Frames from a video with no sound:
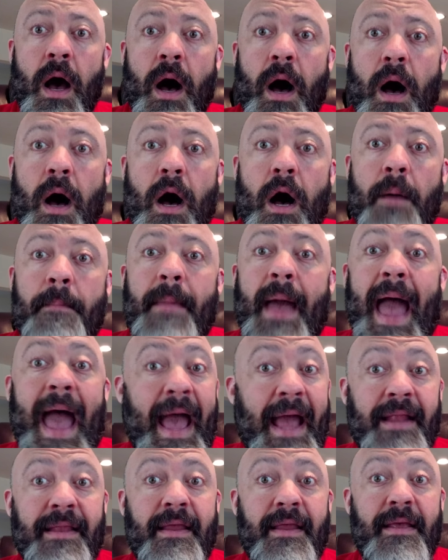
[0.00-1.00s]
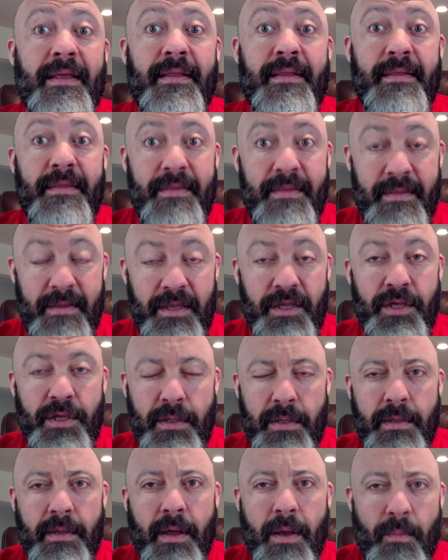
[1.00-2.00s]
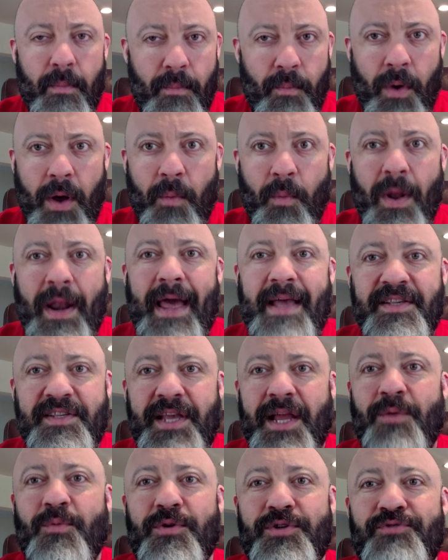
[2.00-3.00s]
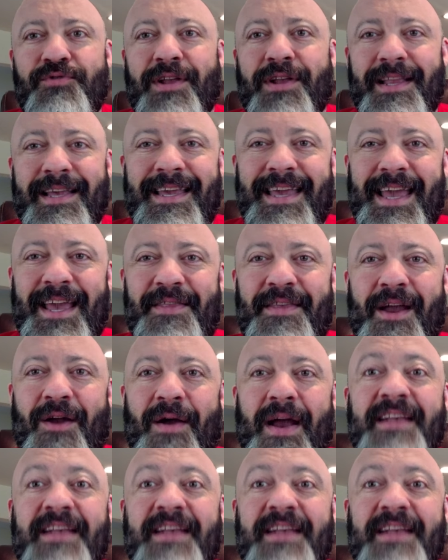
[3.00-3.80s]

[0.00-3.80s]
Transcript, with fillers: Um, and what, what I said was really key there.